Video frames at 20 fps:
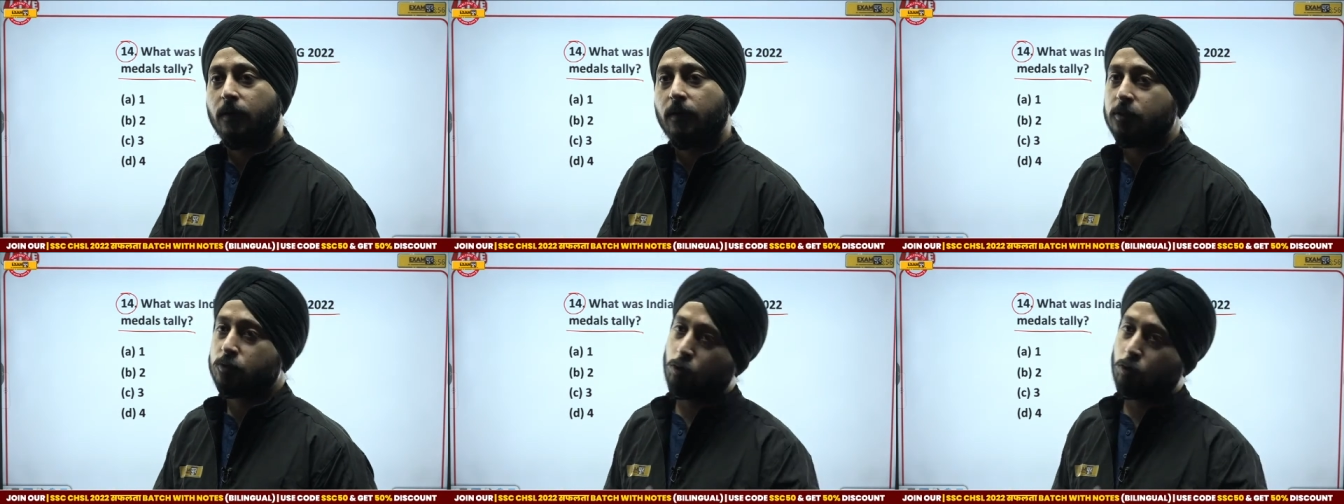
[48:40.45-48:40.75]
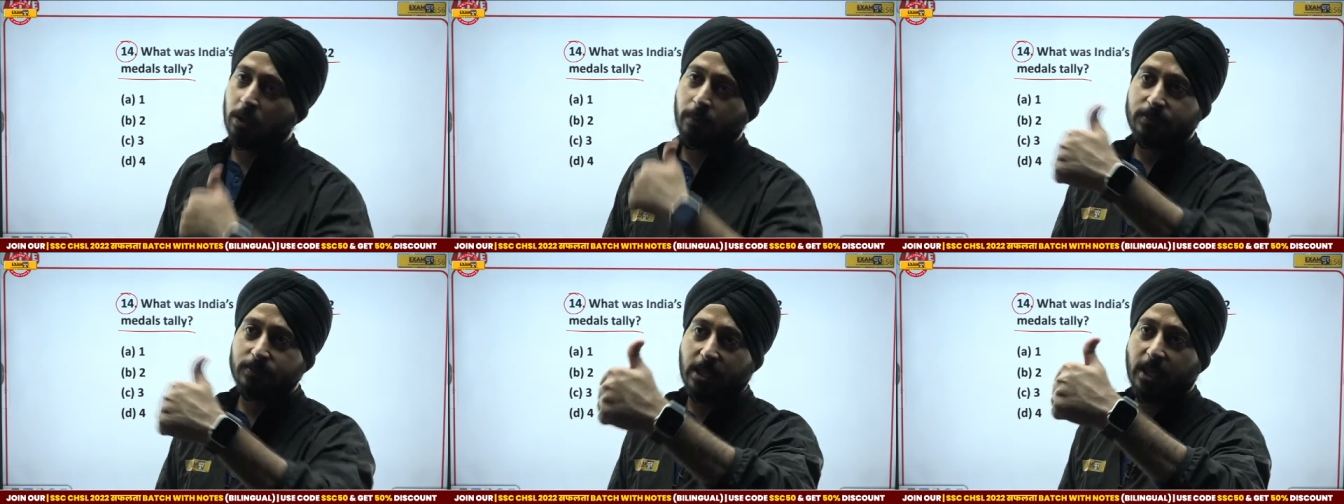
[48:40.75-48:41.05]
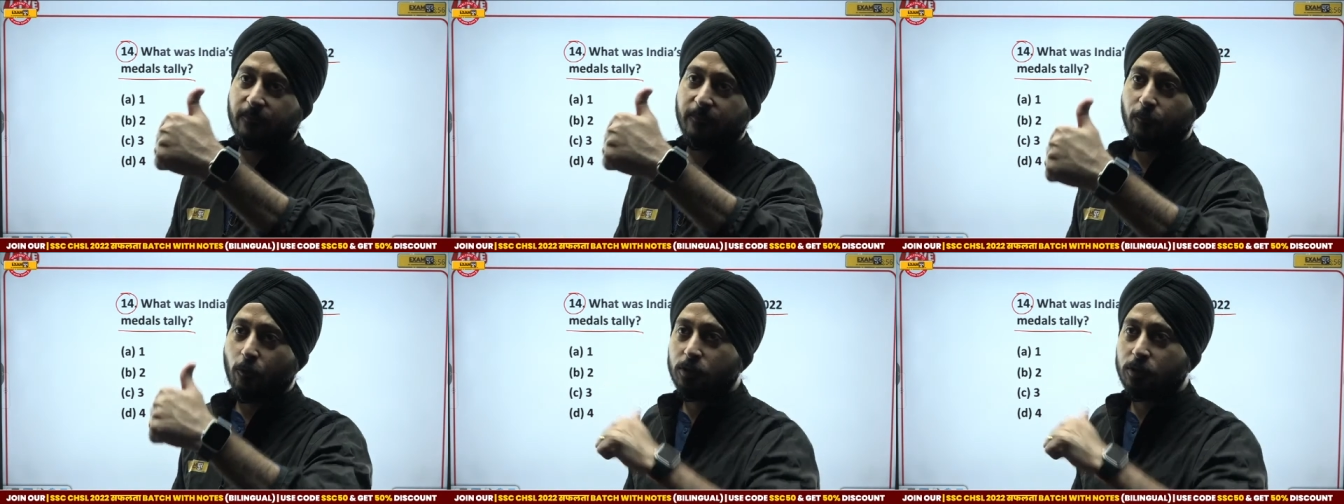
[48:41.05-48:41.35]
Sonam is
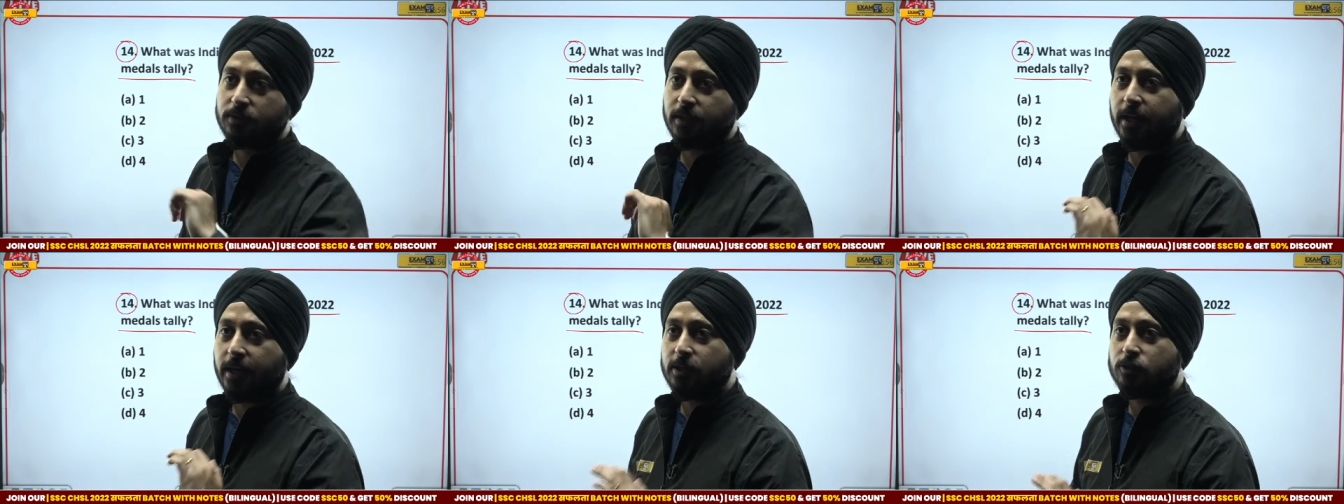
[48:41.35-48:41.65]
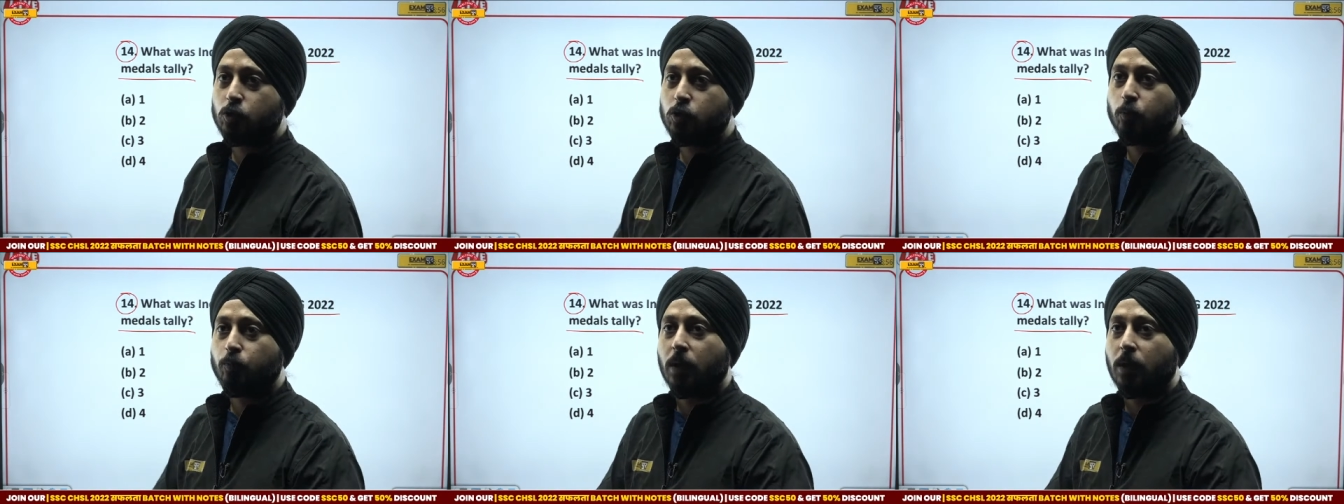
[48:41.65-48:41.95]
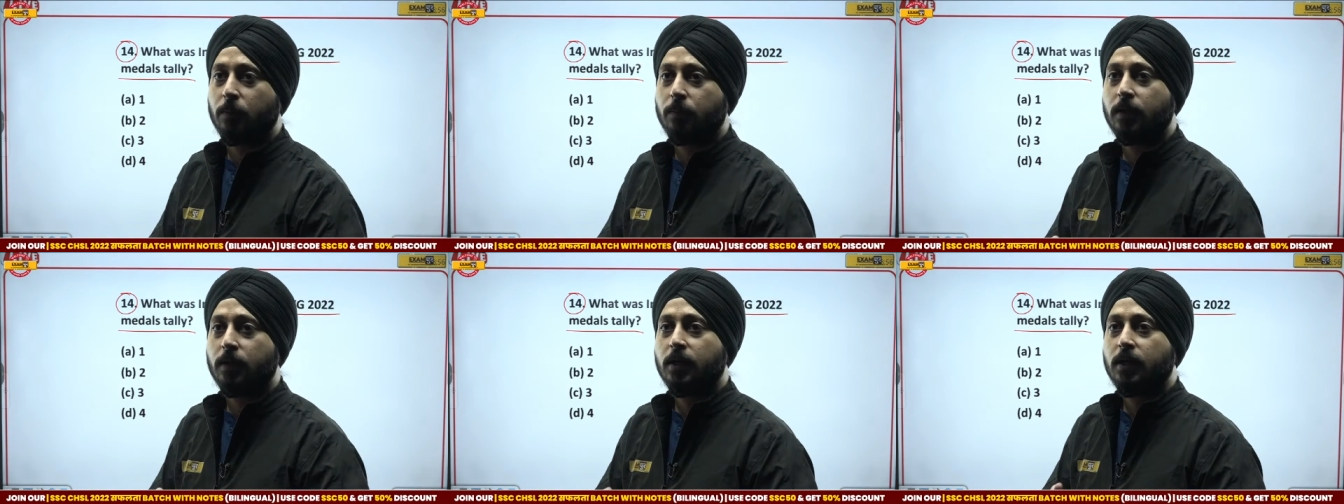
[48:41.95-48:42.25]
like fourth rank,
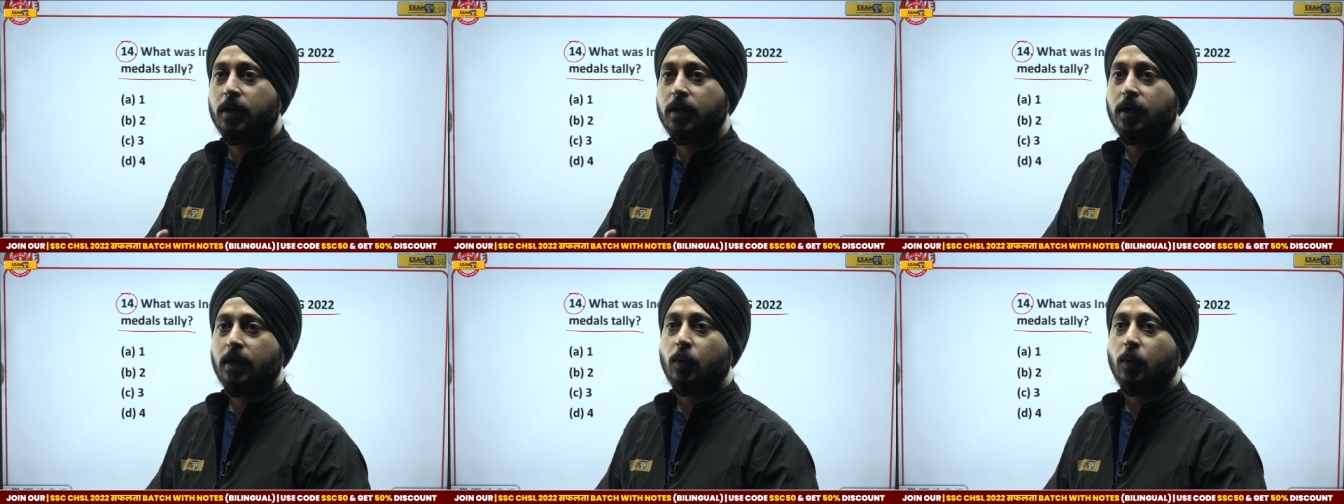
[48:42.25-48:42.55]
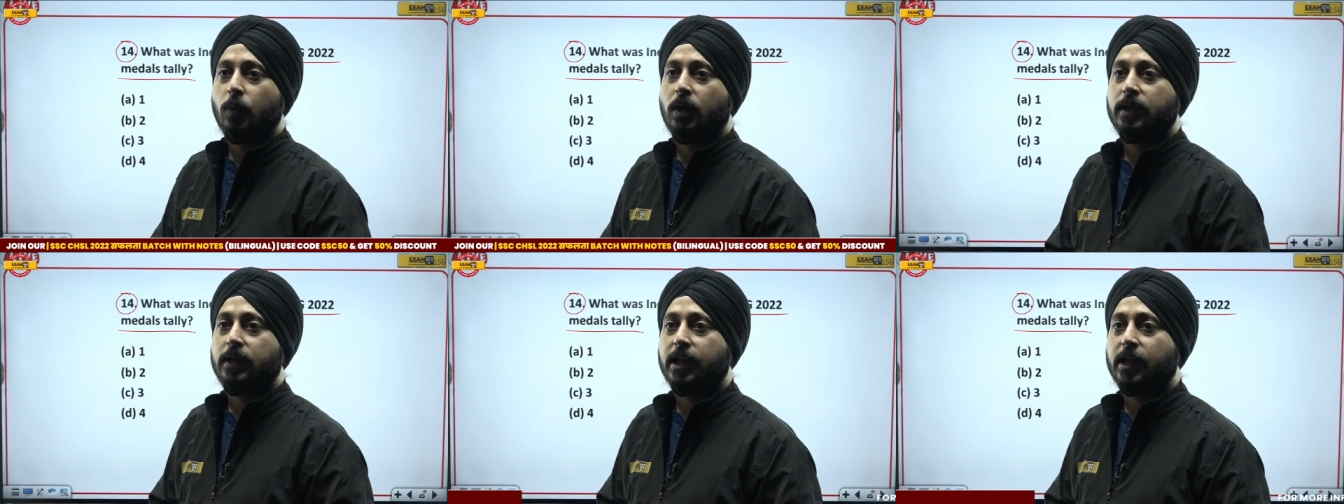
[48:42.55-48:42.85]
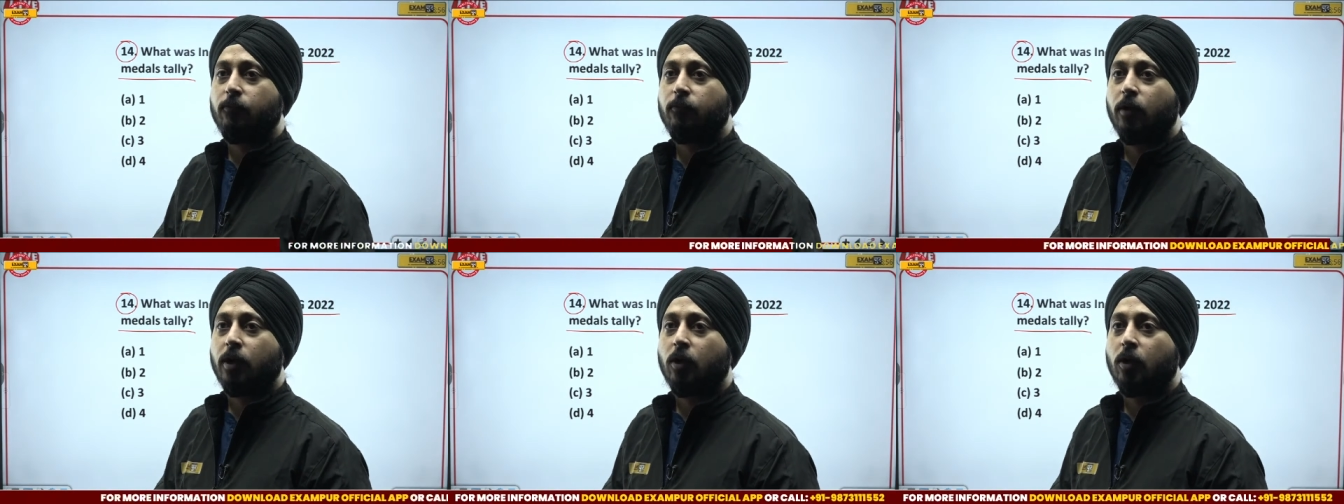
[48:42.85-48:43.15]
superb. We'll take
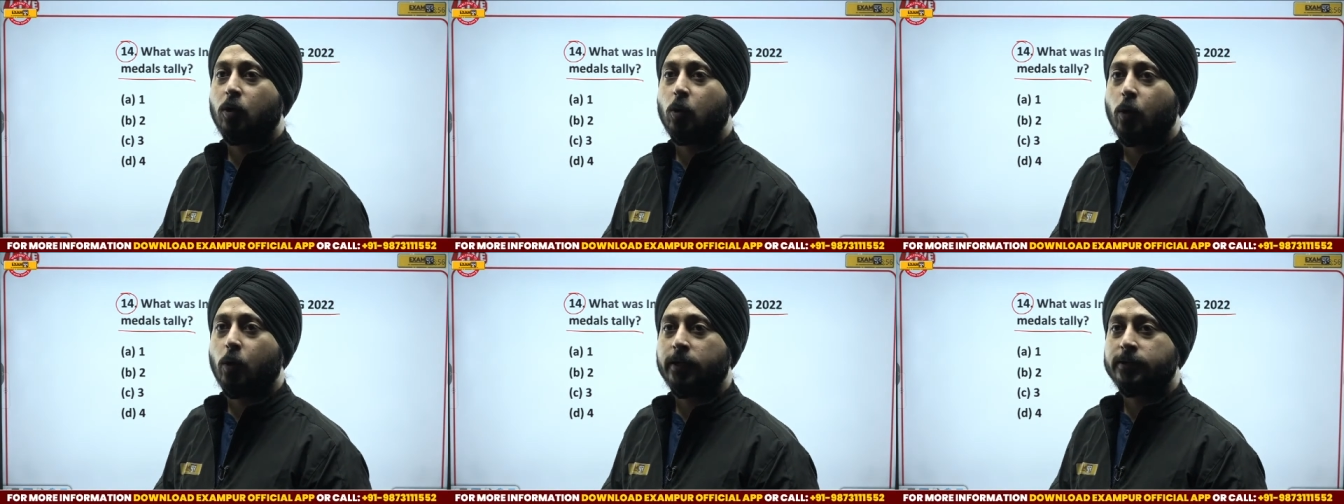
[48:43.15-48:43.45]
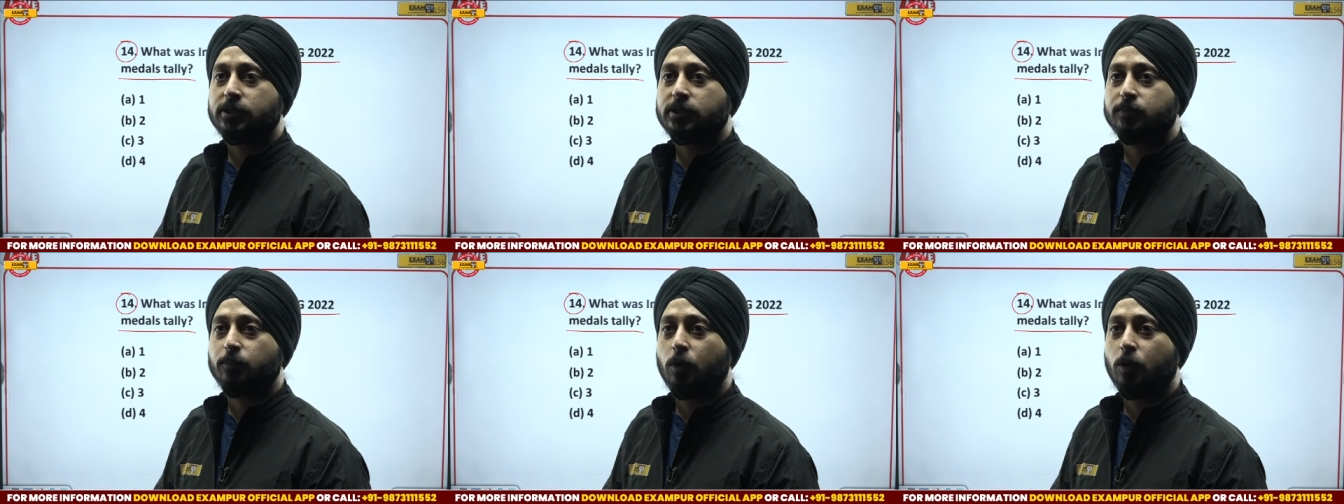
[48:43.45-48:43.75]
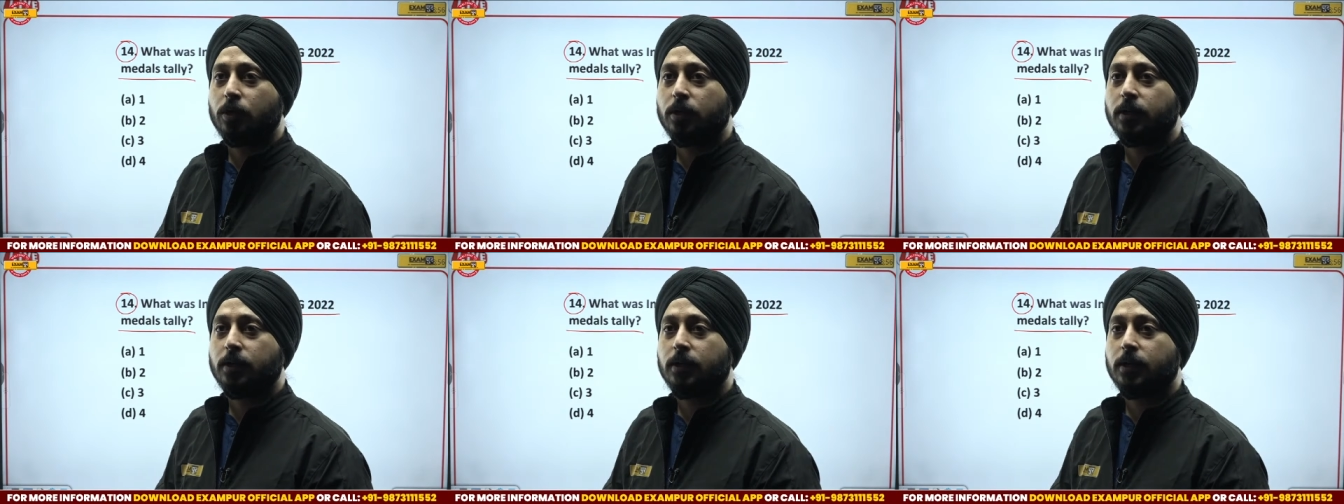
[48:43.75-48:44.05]
one or two answers
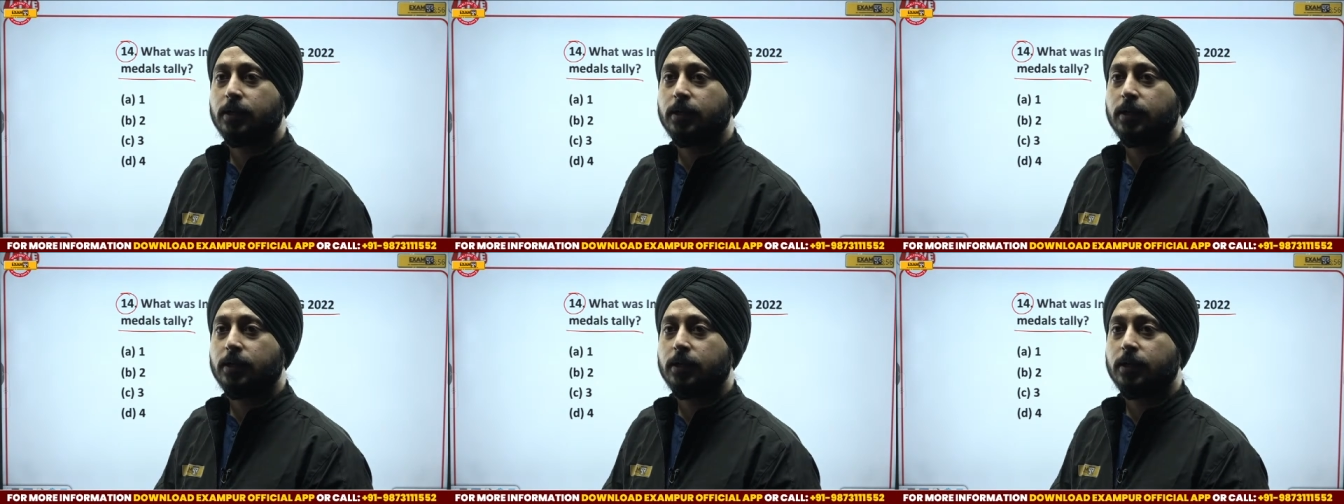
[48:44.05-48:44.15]
more